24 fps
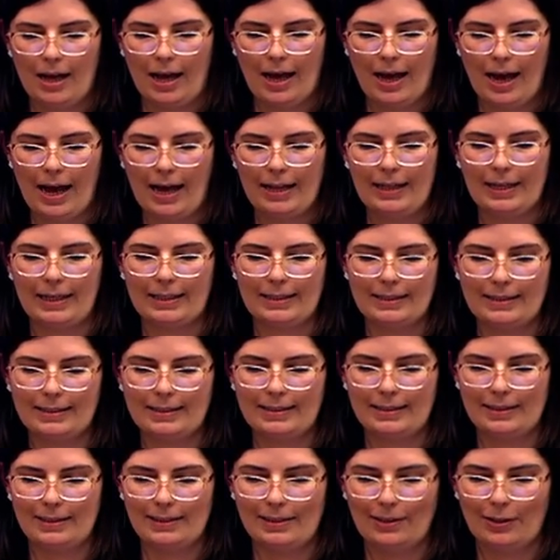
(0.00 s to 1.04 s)

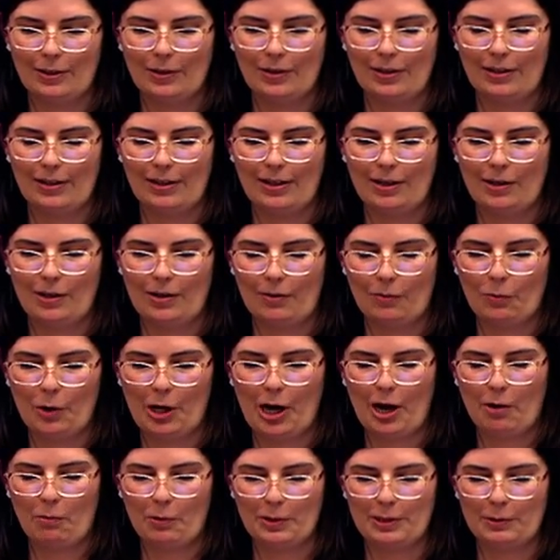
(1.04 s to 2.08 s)
Alex... When
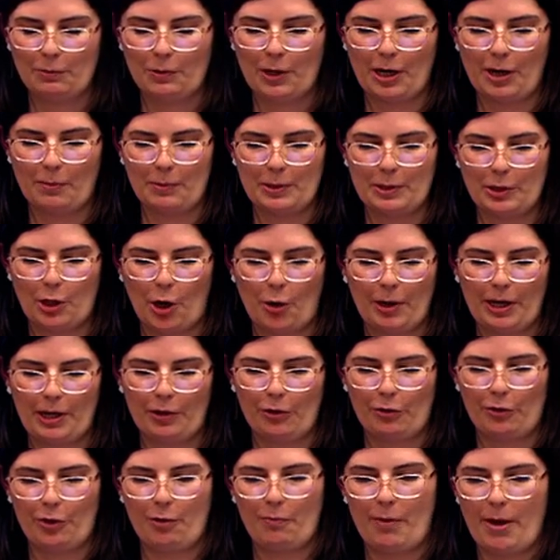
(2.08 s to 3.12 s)
I was going
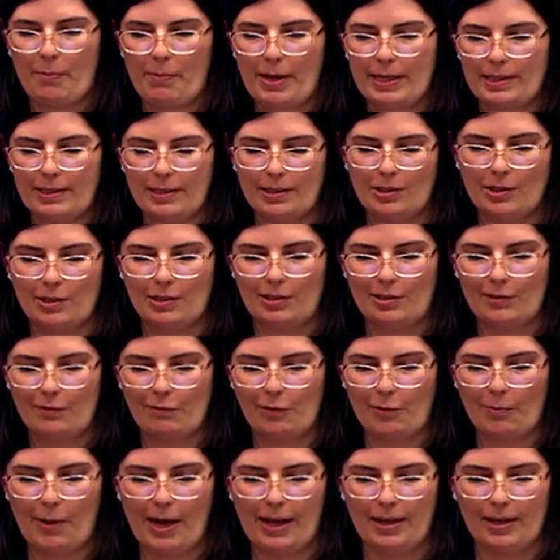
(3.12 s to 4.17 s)
through my messages
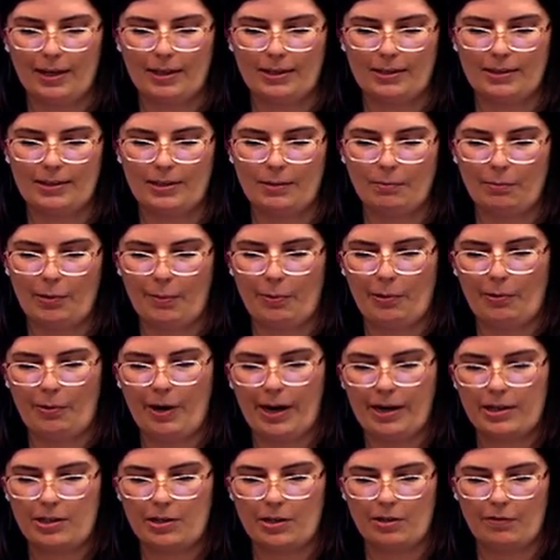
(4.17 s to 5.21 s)
from Alex in
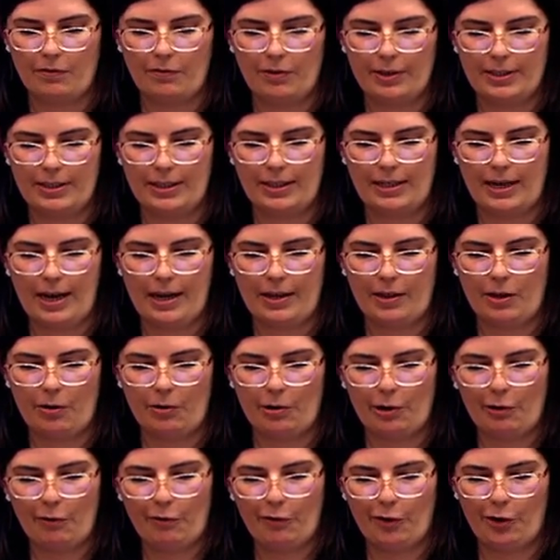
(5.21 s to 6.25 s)
preparation for today, there
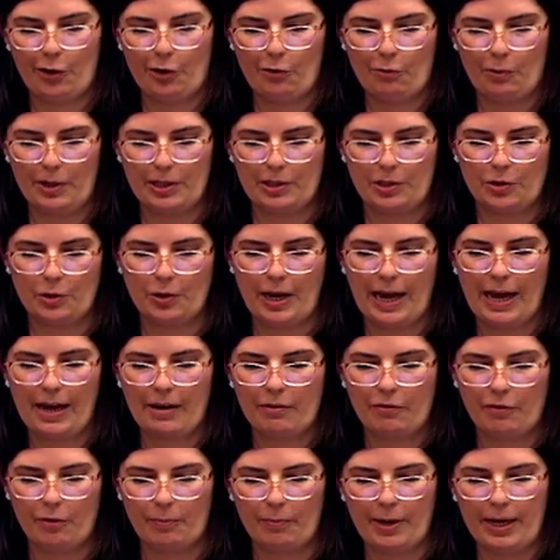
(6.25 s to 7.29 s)
were a few which stood out
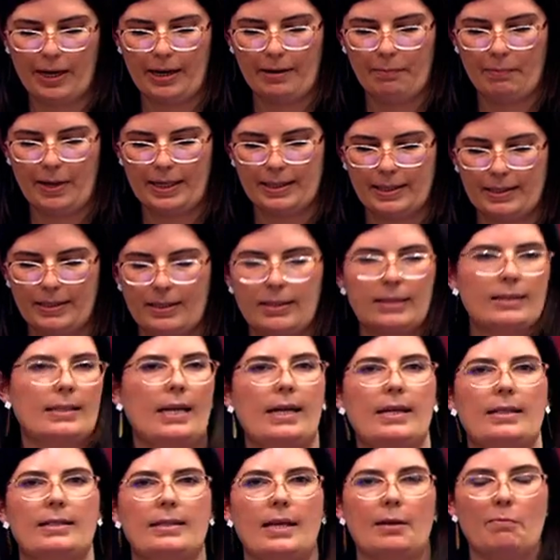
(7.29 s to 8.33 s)
for me, messages
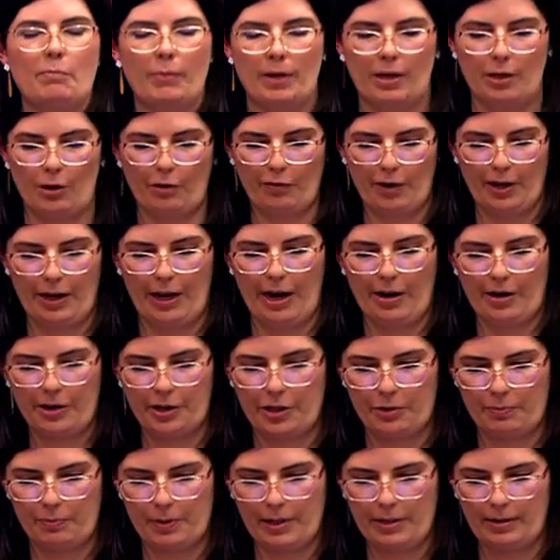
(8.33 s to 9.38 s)
he sent me of
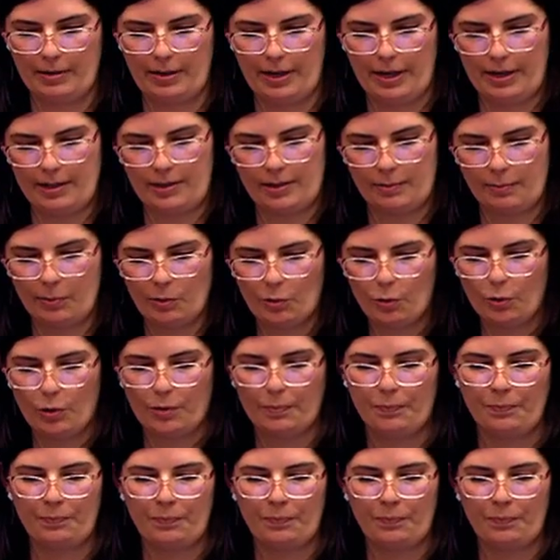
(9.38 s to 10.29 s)
encouragement and support.